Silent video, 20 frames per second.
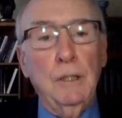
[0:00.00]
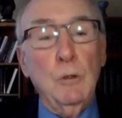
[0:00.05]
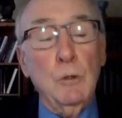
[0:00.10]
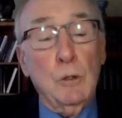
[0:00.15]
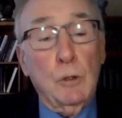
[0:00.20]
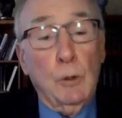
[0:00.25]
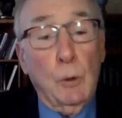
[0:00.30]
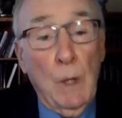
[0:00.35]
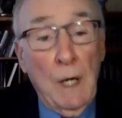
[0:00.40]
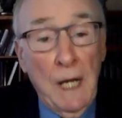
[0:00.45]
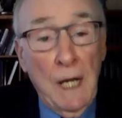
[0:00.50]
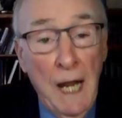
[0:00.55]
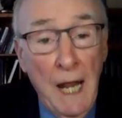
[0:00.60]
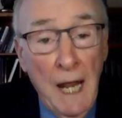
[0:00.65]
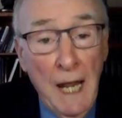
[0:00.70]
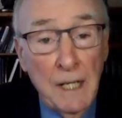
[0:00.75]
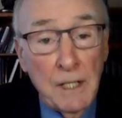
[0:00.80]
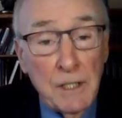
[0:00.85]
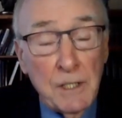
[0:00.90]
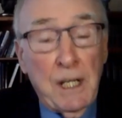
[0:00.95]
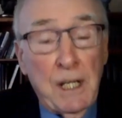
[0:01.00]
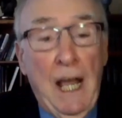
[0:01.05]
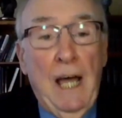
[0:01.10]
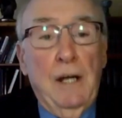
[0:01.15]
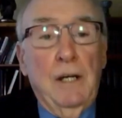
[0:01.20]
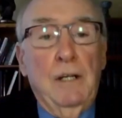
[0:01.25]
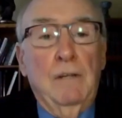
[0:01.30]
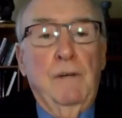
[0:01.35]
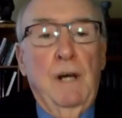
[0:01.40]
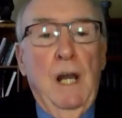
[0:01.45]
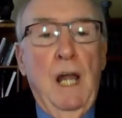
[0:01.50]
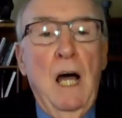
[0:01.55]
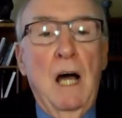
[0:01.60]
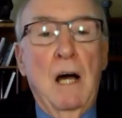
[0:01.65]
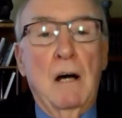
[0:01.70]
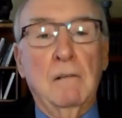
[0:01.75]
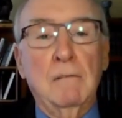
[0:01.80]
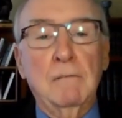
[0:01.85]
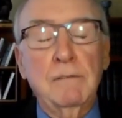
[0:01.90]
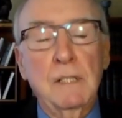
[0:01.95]
who creates out of
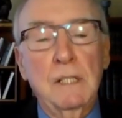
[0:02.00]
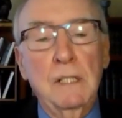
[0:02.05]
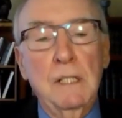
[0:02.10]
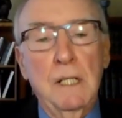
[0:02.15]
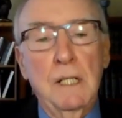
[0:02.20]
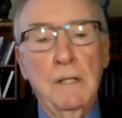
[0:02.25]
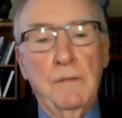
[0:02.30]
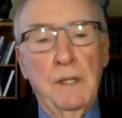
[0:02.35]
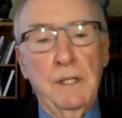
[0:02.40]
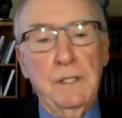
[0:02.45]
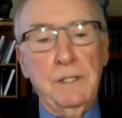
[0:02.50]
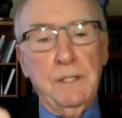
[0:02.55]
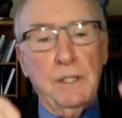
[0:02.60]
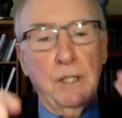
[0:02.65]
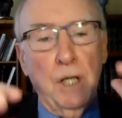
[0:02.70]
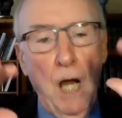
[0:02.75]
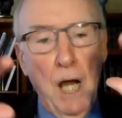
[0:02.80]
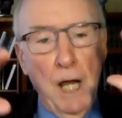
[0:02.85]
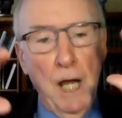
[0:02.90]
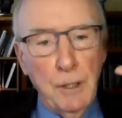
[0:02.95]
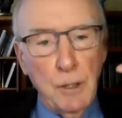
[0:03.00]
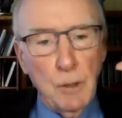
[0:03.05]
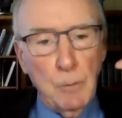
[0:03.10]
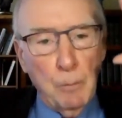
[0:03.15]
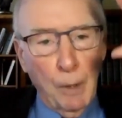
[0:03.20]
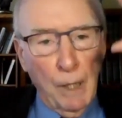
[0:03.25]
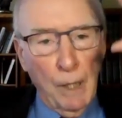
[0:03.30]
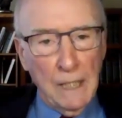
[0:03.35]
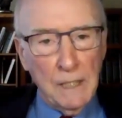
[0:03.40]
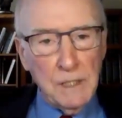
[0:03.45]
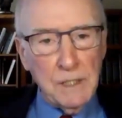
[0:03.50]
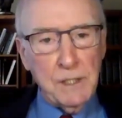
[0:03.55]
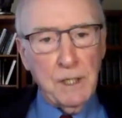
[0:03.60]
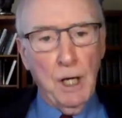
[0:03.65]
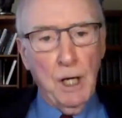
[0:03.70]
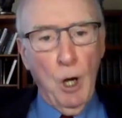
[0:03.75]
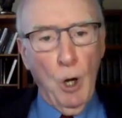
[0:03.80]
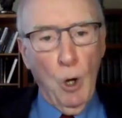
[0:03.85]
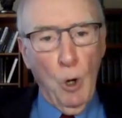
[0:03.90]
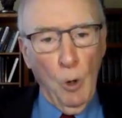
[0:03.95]
love, this God who brings
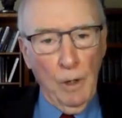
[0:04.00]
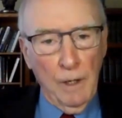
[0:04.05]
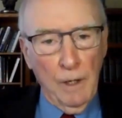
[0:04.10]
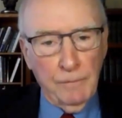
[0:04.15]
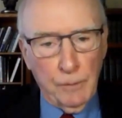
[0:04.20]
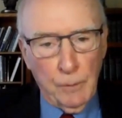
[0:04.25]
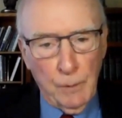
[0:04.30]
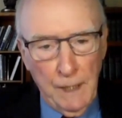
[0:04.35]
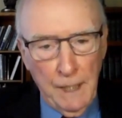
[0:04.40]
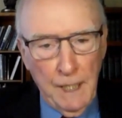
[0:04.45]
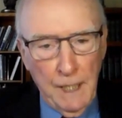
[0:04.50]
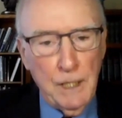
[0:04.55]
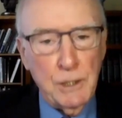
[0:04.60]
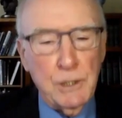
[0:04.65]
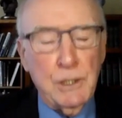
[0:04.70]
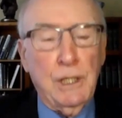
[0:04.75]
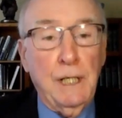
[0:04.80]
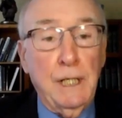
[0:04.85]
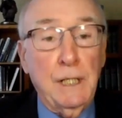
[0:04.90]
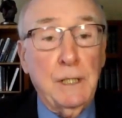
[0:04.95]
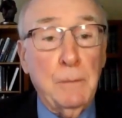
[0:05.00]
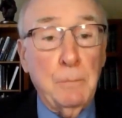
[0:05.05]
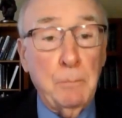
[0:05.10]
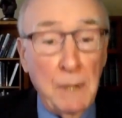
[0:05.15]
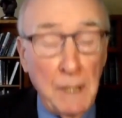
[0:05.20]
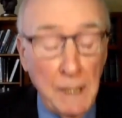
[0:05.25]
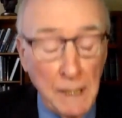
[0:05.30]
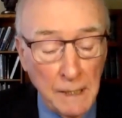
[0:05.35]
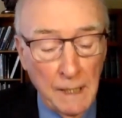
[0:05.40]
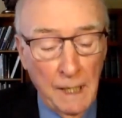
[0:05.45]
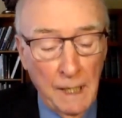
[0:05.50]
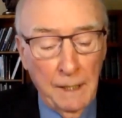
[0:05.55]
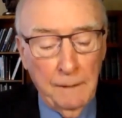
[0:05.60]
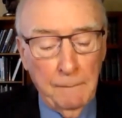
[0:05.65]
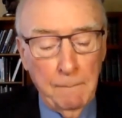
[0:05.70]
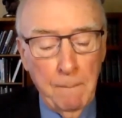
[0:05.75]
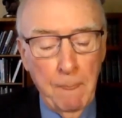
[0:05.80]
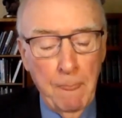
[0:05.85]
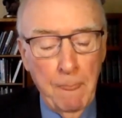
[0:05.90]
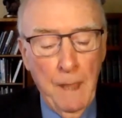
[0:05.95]
the whole of creation into
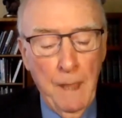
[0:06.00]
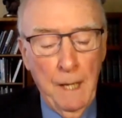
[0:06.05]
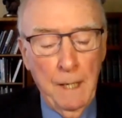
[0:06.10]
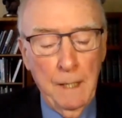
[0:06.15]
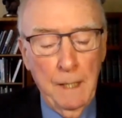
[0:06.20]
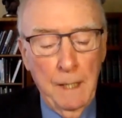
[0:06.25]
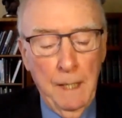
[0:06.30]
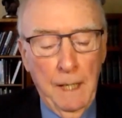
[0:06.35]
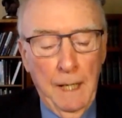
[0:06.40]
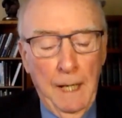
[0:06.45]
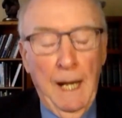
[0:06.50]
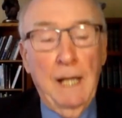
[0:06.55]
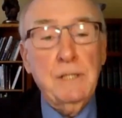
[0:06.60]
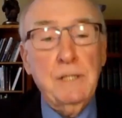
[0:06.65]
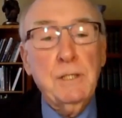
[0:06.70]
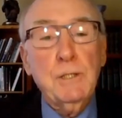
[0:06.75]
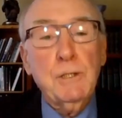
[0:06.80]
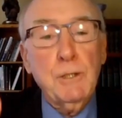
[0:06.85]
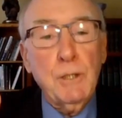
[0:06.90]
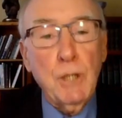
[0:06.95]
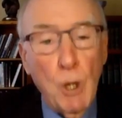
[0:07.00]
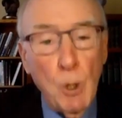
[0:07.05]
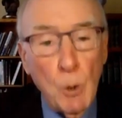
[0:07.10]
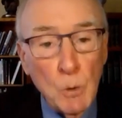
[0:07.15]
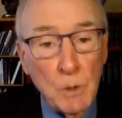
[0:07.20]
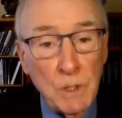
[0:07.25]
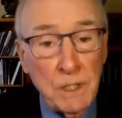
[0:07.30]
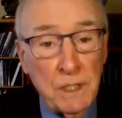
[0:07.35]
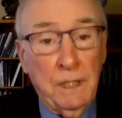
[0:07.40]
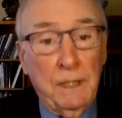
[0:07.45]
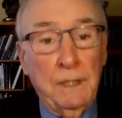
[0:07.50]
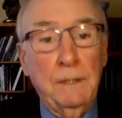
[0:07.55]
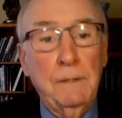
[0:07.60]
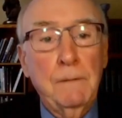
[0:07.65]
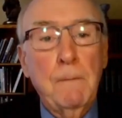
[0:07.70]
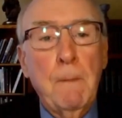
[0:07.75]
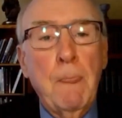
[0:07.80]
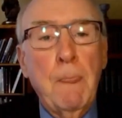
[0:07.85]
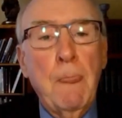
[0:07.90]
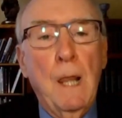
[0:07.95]
being, has
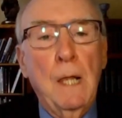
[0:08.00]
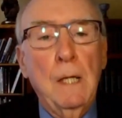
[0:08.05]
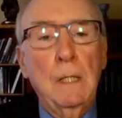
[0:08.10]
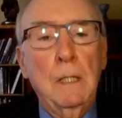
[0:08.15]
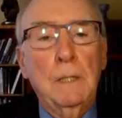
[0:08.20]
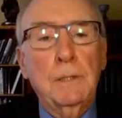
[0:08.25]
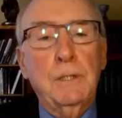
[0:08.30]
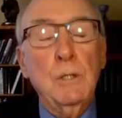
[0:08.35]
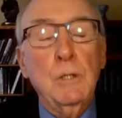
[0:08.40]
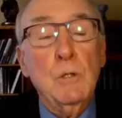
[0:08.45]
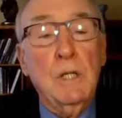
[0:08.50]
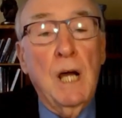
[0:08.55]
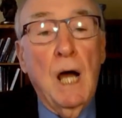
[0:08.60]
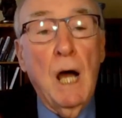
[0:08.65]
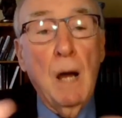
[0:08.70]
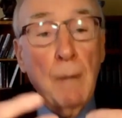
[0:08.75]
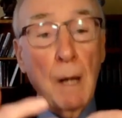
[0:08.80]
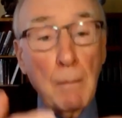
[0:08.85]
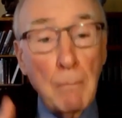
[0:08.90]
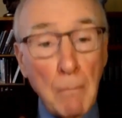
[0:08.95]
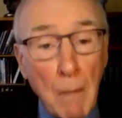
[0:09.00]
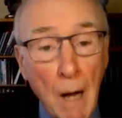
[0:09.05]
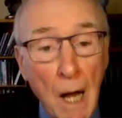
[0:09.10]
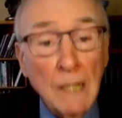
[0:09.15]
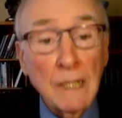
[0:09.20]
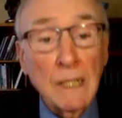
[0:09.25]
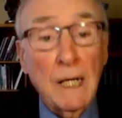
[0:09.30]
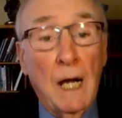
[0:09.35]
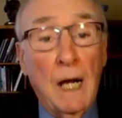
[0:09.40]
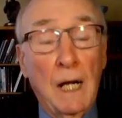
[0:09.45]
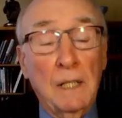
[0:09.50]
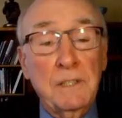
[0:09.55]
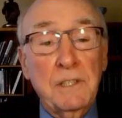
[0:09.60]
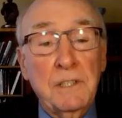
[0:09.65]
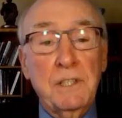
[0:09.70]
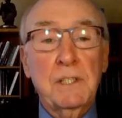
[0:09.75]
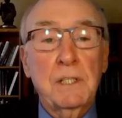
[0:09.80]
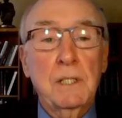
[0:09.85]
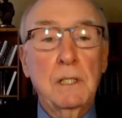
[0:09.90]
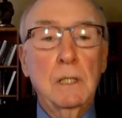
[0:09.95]
chosen to come among
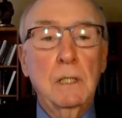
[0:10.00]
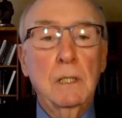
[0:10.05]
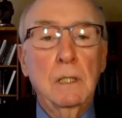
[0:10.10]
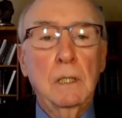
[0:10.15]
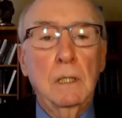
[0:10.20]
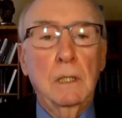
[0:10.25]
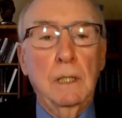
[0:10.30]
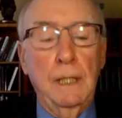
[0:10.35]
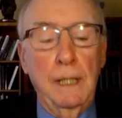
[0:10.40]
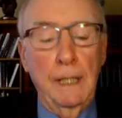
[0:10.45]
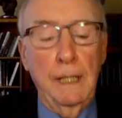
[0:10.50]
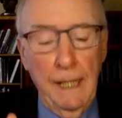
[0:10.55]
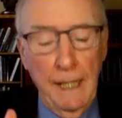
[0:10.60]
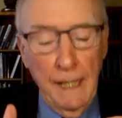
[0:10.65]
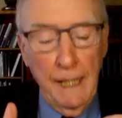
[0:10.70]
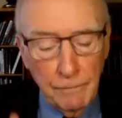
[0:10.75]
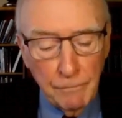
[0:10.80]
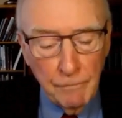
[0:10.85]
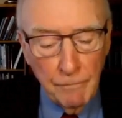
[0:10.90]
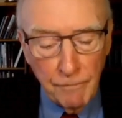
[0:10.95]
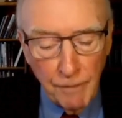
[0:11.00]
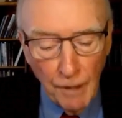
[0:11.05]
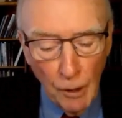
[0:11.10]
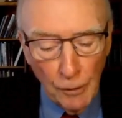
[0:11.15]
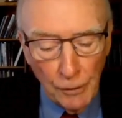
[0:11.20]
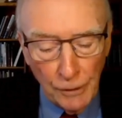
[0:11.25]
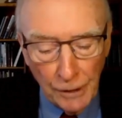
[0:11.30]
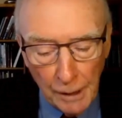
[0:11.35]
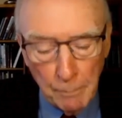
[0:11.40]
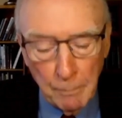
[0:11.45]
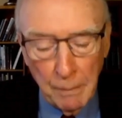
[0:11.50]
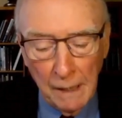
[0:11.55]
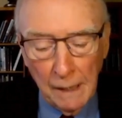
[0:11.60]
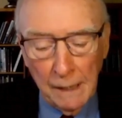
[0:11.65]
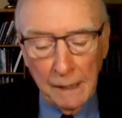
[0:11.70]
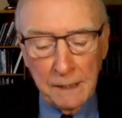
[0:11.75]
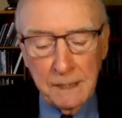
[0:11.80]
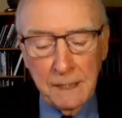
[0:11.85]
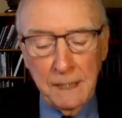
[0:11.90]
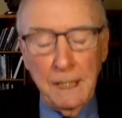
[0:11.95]
us in
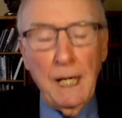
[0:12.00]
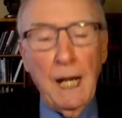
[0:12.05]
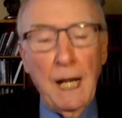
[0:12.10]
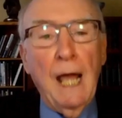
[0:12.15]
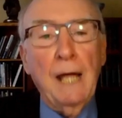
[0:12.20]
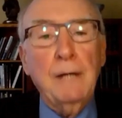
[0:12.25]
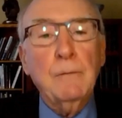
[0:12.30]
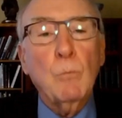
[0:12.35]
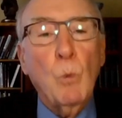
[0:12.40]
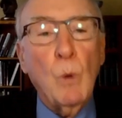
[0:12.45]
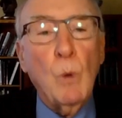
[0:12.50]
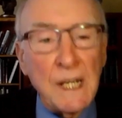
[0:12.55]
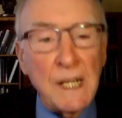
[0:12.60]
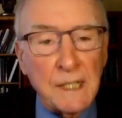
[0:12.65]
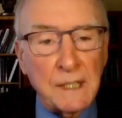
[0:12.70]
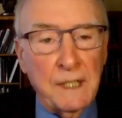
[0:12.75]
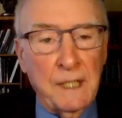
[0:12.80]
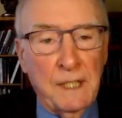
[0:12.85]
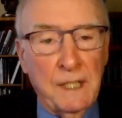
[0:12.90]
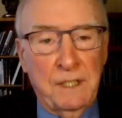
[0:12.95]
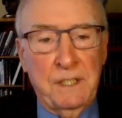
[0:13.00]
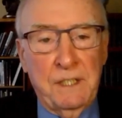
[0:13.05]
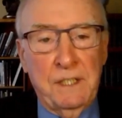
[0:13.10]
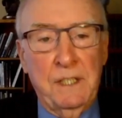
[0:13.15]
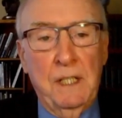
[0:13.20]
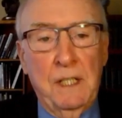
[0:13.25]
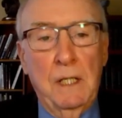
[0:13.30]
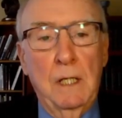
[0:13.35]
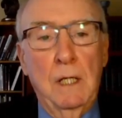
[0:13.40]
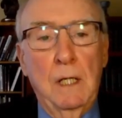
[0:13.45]
vulnerability and weakness,